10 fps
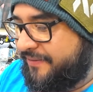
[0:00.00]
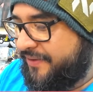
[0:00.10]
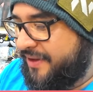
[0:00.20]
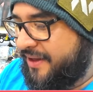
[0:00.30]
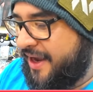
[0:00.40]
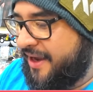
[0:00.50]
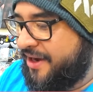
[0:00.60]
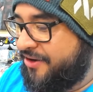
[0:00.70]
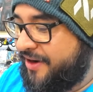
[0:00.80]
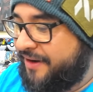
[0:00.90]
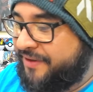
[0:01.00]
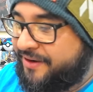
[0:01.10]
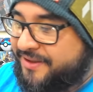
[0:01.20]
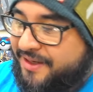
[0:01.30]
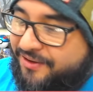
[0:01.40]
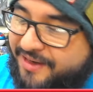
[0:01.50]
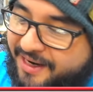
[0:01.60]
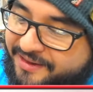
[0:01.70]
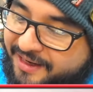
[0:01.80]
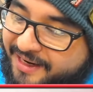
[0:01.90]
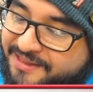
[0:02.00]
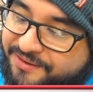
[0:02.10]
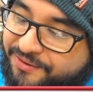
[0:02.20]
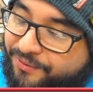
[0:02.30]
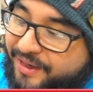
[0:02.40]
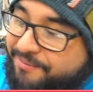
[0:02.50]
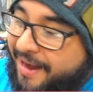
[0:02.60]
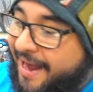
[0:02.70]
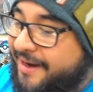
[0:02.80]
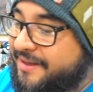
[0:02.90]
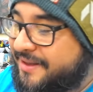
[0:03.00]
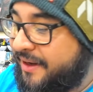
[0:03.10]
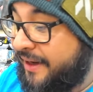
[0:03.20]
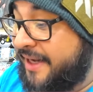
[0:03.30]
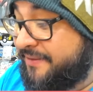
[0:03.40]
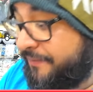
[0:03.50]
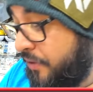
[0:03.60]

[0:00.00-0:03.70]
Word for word: Yeah, you know what? If there is an alt art in the last three packets, last four